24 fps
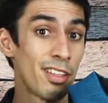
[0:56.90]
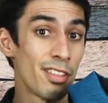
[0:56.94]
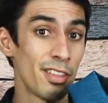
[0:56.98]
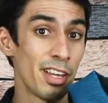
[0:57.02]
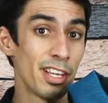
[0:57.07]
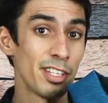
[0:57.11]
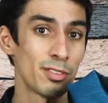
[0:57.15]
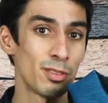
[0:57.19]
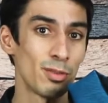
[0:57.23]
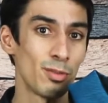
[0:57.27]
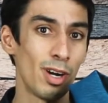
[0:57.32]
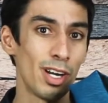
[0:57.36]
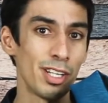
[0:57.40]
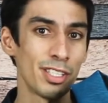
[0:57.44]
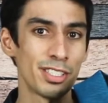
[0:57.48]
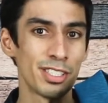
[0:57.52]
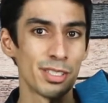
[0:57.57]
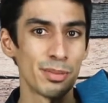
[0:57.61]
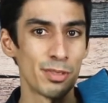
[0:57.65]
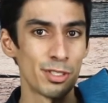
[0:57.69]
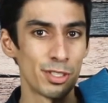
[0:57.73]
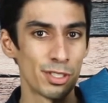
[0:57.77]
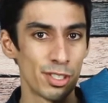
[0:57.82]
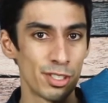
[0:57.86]
Thanks for watching,
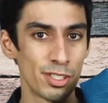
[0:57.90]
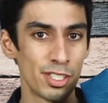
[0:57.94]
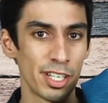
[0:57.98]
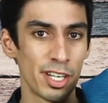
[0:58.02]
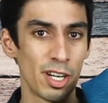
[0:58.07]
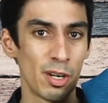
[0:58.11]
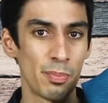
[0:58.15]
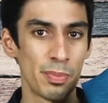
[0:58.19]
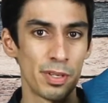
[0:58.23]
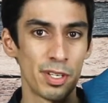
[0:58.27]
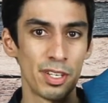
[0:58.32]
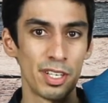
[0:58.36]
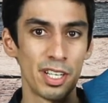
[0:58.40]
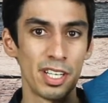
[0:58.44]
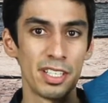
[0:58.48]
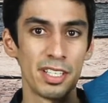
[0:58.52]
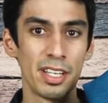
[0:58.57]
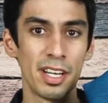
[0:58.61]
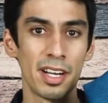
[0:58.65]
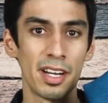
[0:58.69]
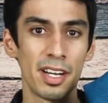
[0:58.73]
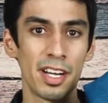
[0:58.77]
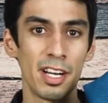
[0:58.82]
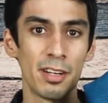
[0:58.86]
and be sure to check out Peter Glenn
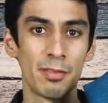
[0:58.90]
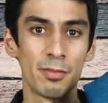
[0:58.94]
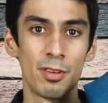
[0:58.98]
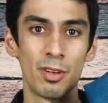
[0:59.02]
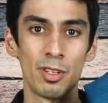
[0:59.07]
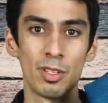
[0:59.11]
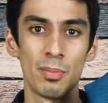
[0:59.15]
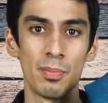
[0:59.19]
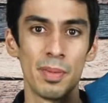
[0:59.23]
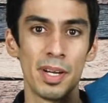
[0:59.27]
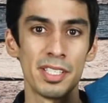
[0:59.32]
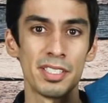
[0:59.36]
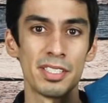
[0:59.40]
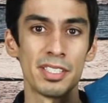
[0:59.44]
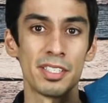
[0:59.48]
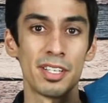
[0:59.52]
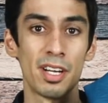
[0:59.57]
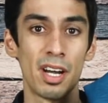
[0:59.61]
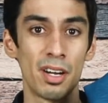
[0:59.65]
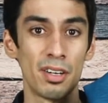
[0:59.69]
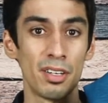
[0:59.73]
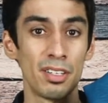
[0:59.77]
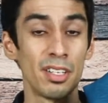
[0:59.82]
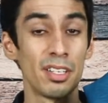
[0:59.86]
dot com for all the best in
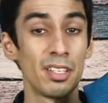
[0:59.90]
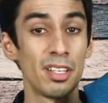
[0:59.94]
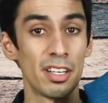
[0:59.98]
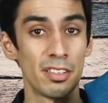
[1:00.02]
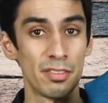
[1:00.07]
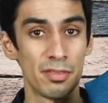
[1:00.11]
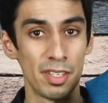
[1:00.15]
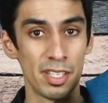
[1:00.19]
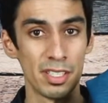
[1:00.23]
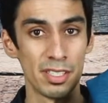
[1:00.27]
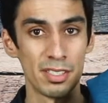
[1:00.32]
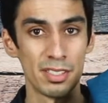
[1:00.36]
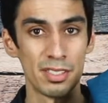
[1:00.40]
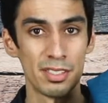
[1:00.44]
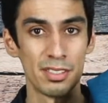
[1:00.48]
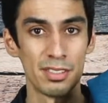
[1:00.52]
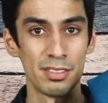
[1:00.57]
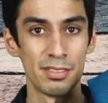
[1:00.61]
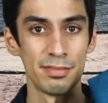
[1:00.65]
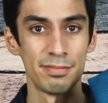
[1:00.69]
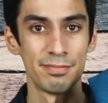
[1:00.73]
Connelly life vests.